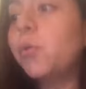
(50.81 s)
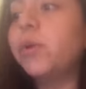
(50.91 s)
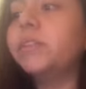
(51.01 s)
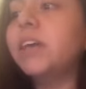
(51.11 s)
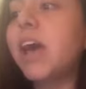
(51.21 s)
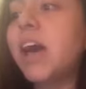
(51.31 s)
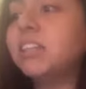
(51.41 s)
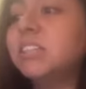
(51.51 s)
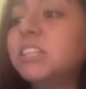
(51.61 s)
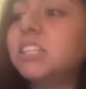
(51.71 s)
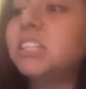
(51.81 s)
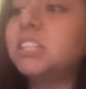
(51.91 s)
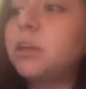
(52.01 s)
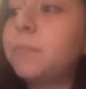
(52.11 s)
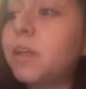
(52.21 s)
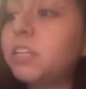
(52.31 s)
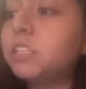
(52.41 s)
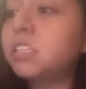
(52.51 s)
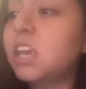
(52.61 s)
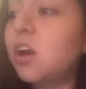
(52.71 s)
with the added
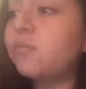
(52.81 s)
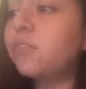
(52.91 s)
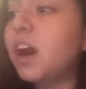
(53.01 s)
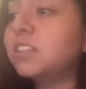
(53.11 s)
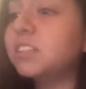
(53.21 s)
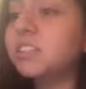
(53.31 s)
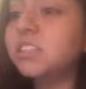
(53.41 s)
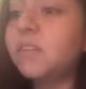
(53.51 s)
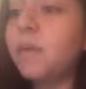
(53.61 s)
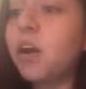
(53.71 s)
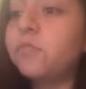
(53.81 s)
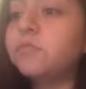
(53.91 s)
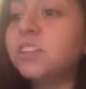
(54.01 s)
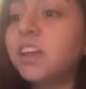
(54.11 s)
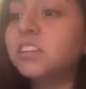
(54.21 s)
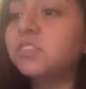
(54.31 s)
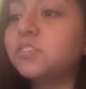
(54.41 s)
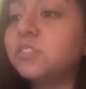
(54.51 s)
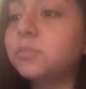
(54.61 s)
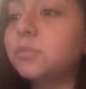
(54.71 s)
dependency of a system of signs
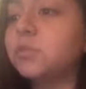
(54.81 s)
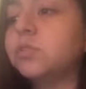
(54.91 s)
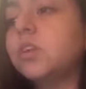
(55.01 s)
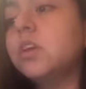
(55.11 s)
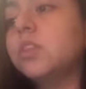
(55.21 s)
or symbols.